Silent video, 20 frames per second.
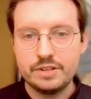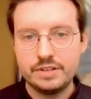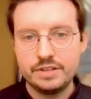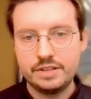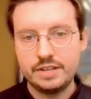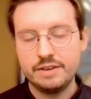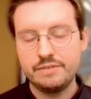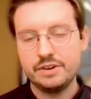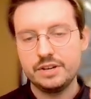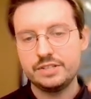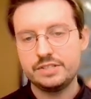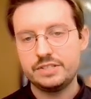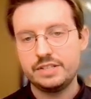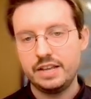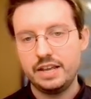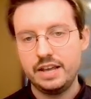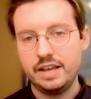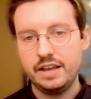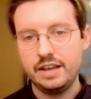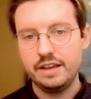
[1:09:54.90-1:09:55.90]
give us
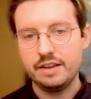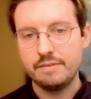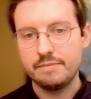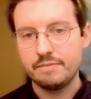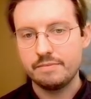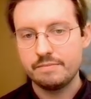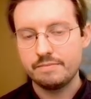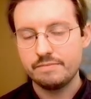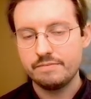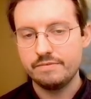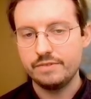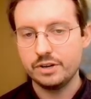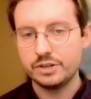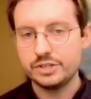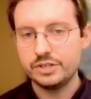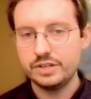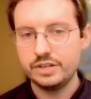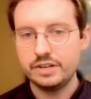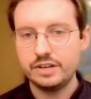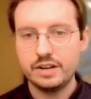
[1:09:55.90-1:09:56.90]
a
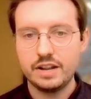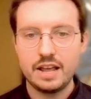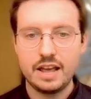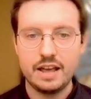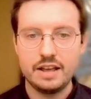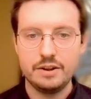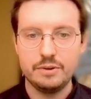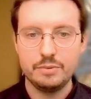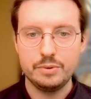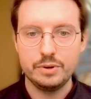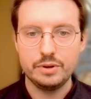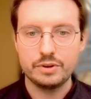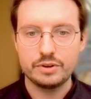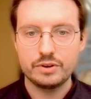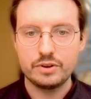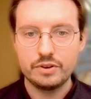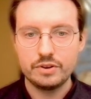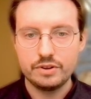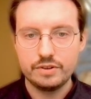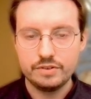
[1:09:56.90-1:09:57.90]
function, and it will
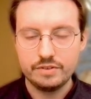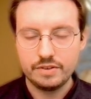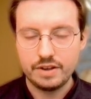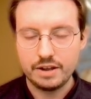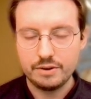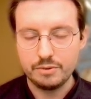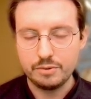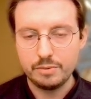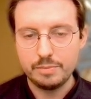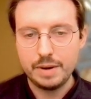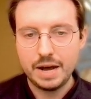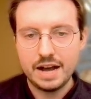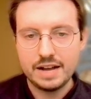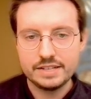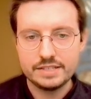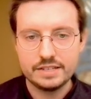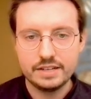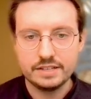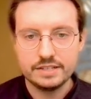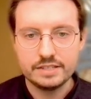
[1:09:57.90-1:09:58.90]
and it will
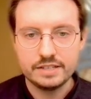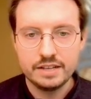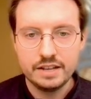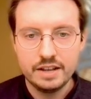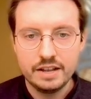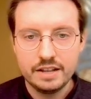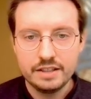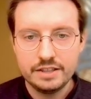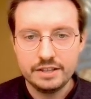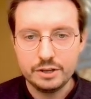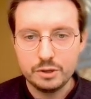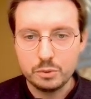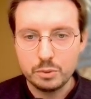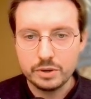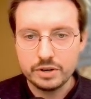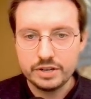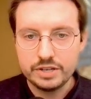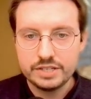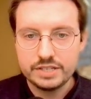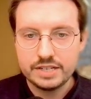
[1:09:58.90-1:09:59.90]
pass us the
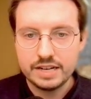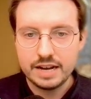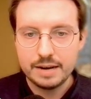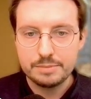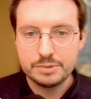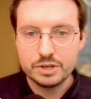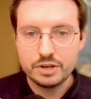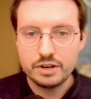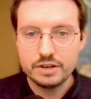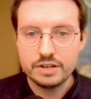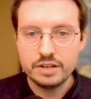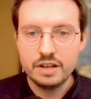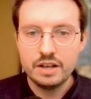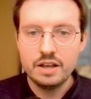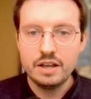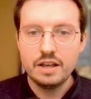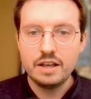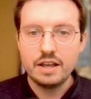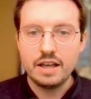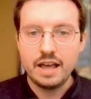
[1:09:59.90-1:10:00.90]
query snapshot
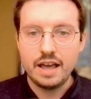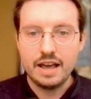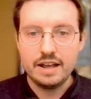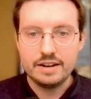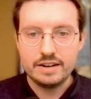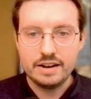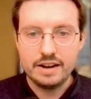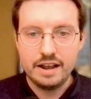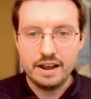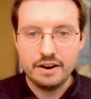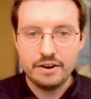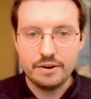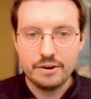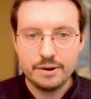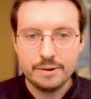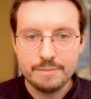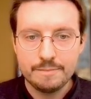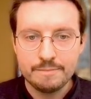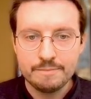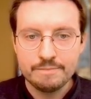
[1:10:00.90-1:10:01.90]
and an
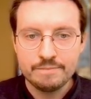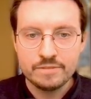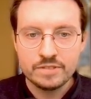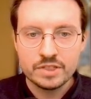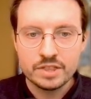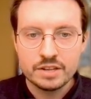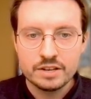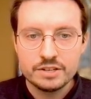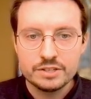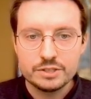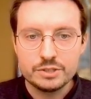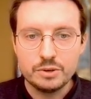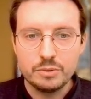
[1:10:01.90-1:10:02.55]
error. So